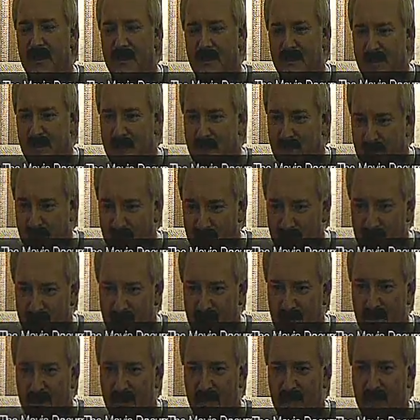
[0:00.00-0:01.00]
he has been
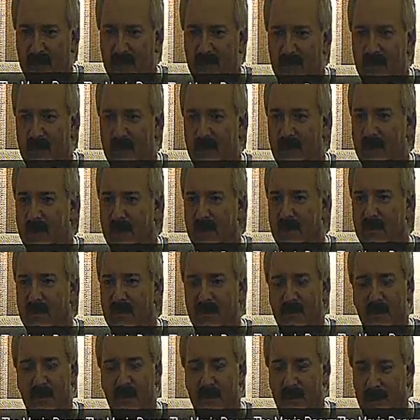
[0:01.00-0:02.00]
ridiculed,
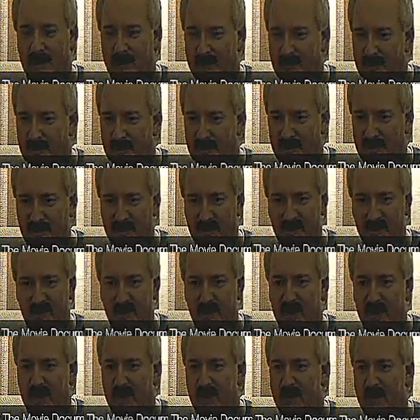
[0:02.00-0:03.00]
his character has
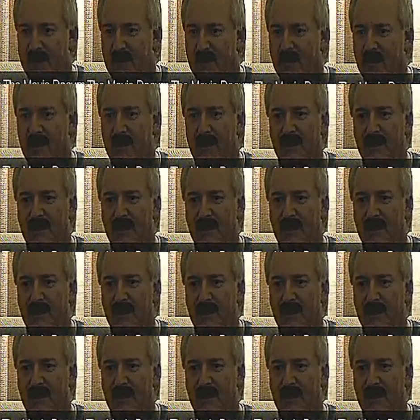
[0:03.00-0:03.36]
been